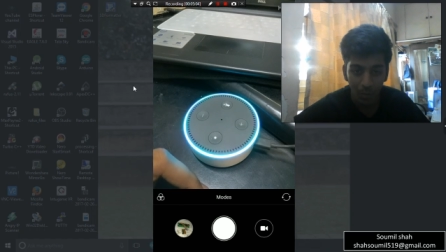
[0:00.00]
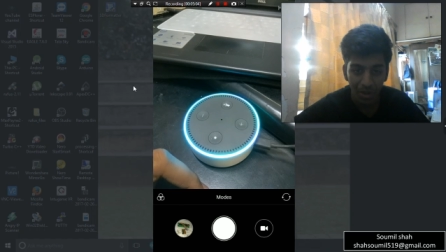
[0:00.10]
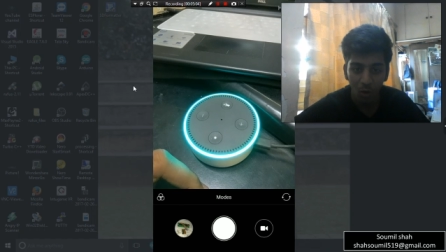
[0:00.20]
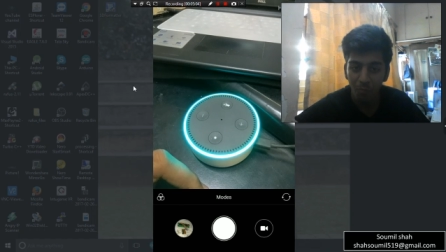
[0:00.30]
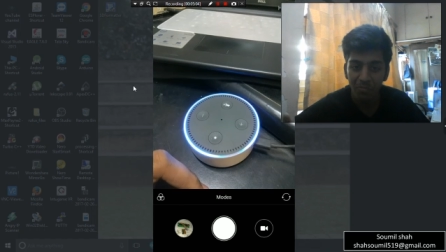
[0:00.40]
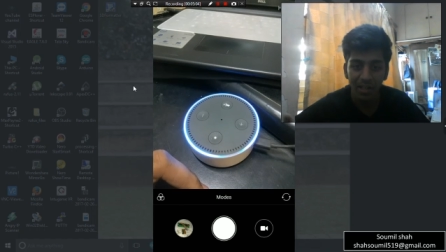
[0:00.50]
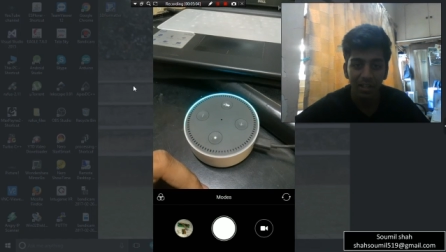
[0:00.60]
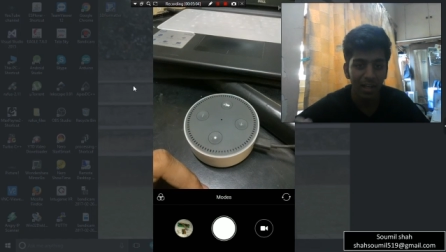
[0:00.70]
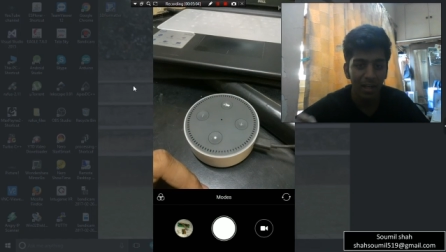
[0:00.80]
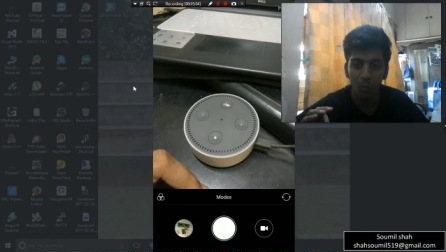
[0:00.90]
with the home theater
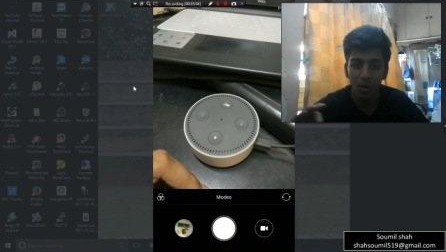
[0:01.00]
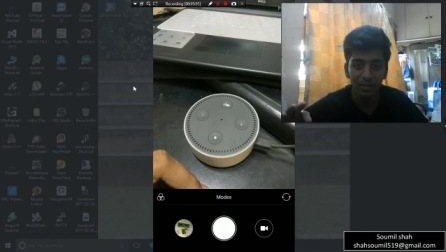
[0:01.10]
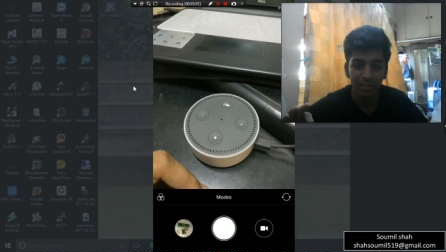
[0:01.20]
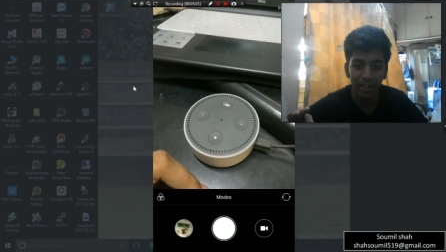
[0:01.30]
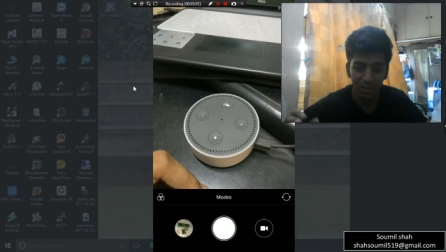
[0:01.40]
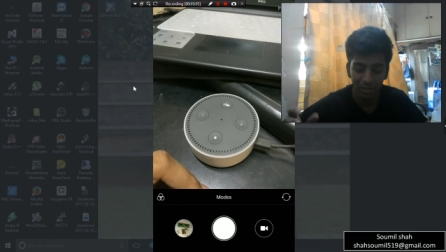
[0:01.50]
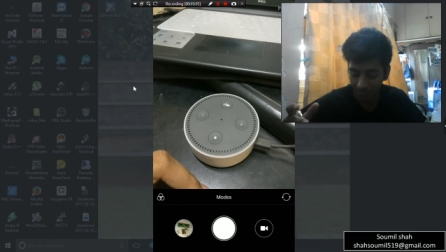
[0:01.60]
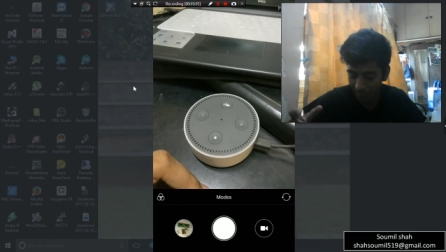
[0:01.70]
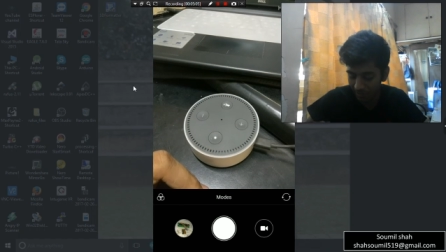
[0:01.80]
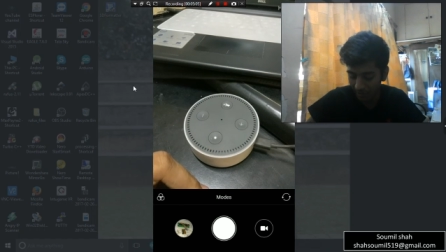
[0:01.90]
and works like a charm,
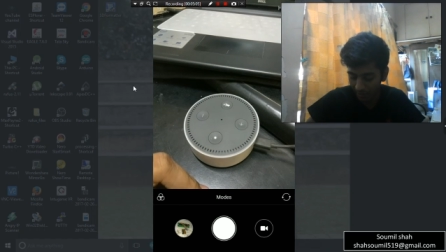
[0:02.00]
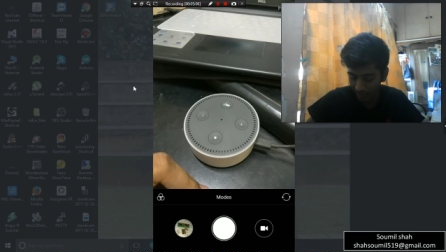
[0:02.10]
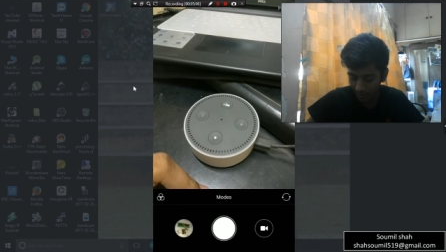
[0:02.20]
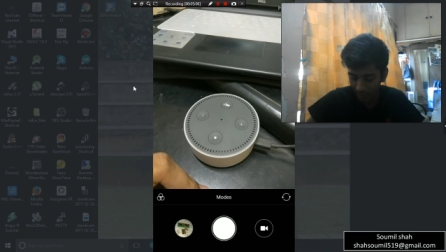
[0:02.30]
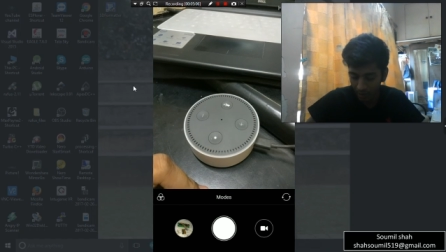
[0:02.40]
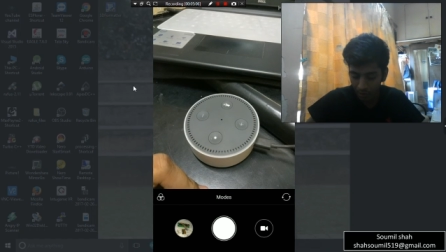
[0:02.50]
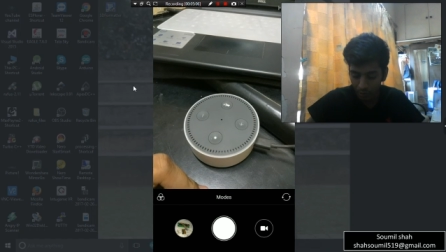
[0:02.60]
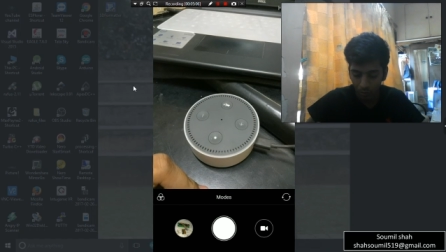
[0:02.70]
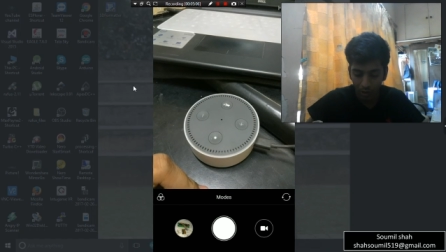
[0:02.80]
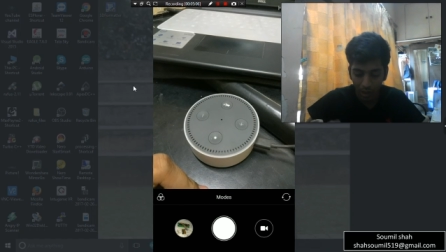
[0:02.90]
basically.
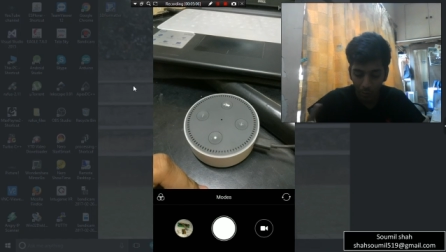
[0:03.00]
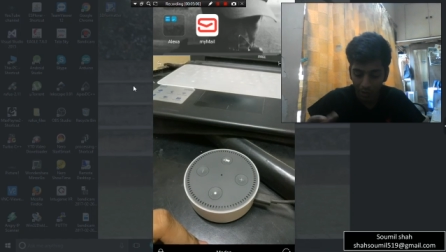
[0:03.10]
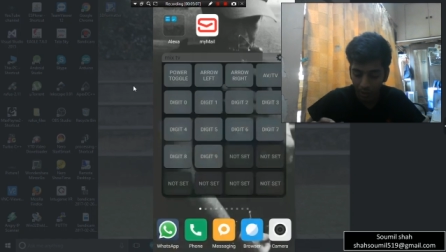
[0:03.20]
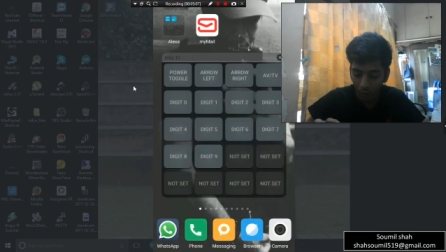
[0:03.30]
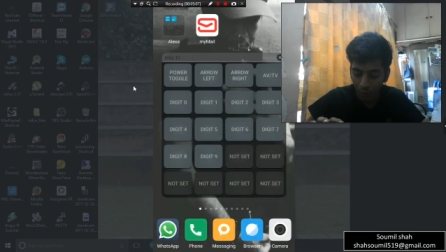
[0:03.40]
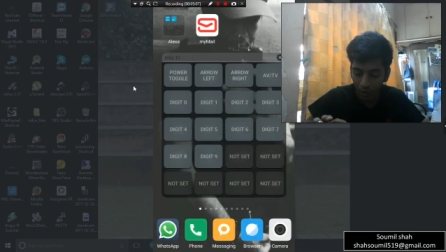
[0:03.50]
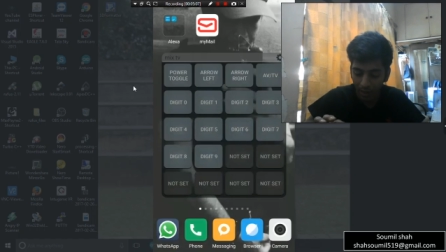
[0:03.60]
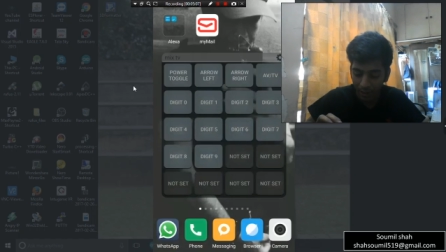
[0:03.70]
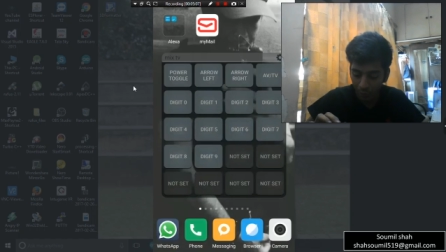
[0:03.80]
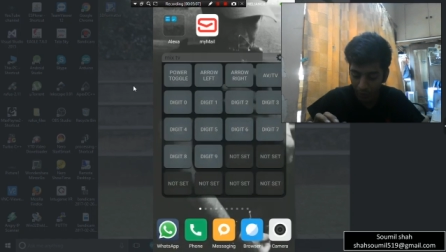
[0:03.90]
So now you can also
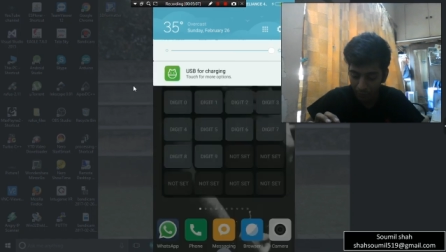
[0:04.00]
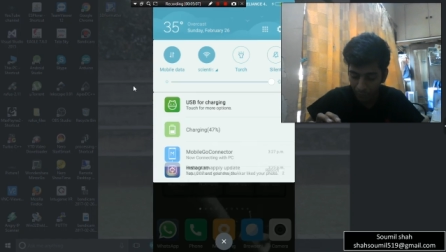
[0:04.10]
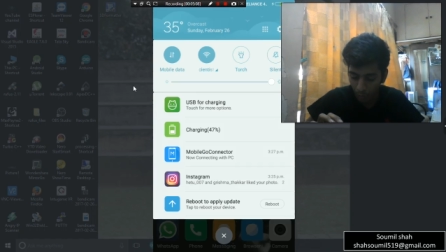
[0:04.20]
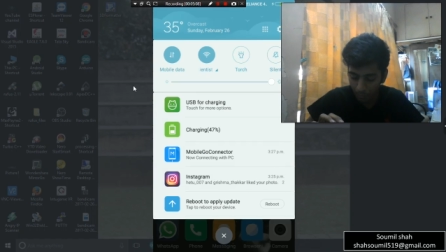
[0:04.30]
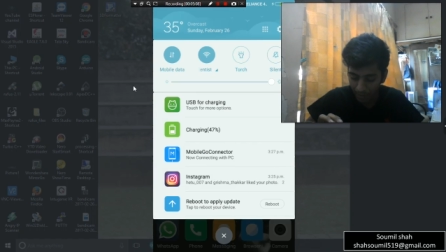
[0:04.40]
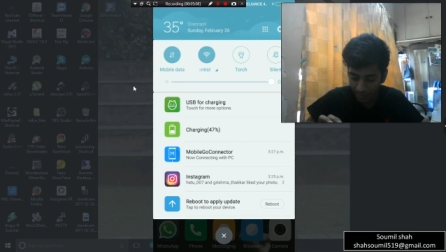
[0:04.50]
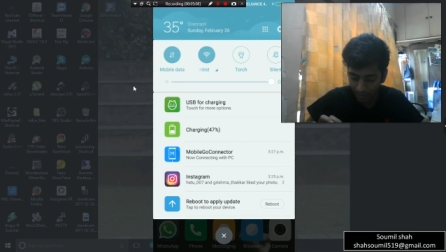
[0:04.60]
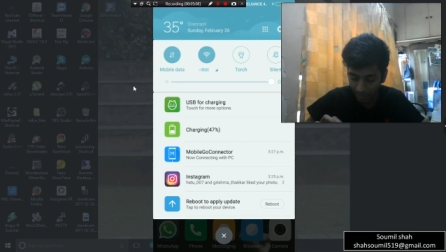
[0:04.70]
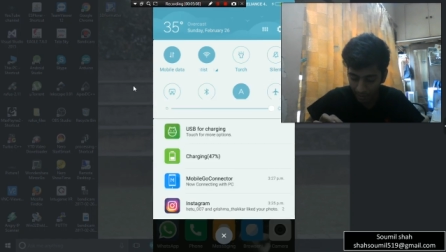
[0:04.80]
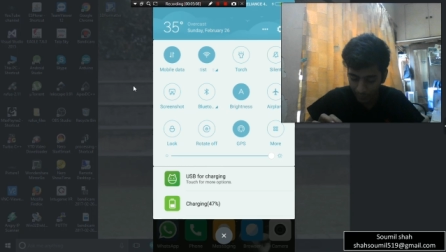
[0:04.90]
connect to your phone, basically.